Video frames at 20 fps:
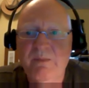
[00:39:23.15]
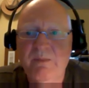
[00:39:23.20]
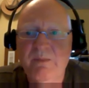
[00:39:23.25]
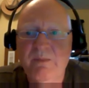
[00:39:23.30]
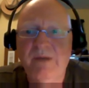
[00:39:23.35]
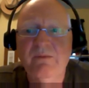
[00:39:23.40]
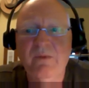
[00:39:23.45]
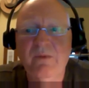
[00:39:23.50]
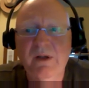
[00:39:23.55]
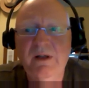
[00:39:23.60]

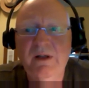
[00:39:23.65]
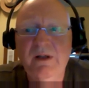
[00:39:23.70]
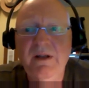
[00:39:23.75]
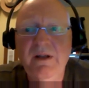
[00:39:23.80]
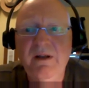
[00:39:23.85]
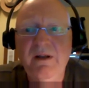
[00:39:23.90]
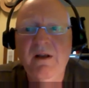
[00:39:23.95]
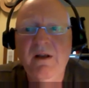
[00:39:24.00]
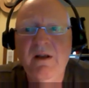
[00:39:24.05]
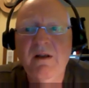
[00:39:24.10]
But
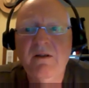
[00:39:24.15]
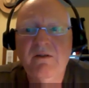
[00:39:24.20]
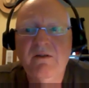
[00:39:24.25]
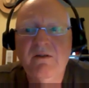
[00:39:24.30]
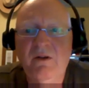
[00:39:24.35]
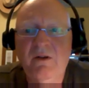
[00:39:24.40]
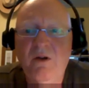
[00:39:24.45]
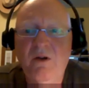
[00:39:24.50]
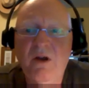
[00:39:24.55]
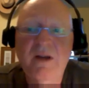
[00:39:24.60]
really,
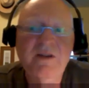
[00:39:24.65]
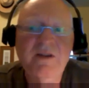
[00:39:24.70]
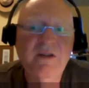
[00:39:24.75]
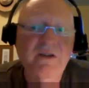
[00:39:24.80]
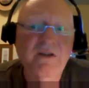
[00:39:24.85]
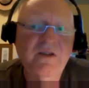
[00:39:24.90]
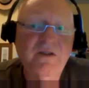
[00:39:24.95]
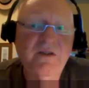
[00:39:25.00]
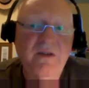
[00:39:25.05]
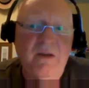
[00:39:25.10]
the
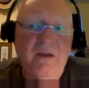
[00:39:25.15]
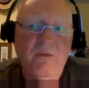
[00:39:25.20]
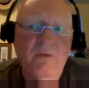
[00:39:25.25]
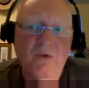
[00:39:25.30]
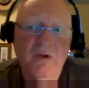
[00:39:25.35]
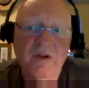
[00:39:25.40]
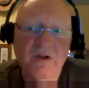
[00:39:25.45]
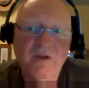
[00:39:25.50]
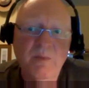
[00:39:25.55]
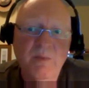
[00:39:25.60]
losses that
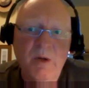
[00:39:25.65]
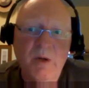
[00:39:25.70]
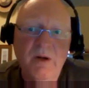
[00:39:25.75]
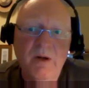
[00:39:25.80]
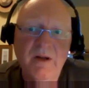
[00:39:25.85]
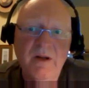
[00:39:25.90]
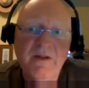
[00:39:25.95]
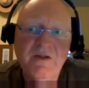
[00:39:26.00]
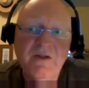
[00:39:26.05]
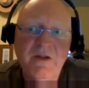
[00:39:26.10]
we're
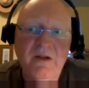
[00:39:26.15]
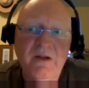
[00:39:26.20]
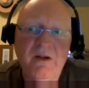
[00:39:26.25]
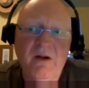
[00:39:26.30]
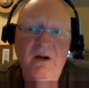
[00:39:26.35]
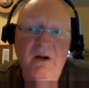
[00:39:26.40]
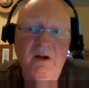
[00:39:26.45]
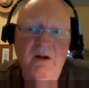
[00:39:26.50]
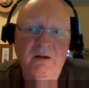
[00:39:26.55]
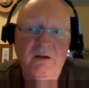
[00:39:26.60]
experiencing
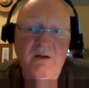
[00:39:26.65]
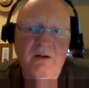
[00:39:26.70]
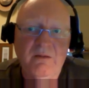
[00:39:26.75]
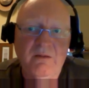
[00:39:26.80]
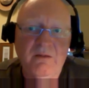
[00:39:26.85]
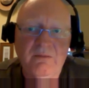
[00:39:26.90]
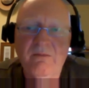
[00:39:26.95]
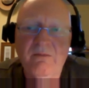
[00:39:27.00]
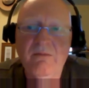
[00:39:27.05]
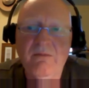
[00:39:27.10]
are
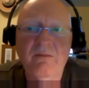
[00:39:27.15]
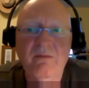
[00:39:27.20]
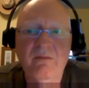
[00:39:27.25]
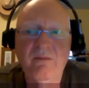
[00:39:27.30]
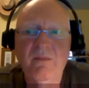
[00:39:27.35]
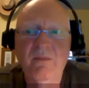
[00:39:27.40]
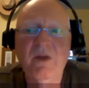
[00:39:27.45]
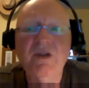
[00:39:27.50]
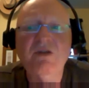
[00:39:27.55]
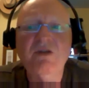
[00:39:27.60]

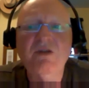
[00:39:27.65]
much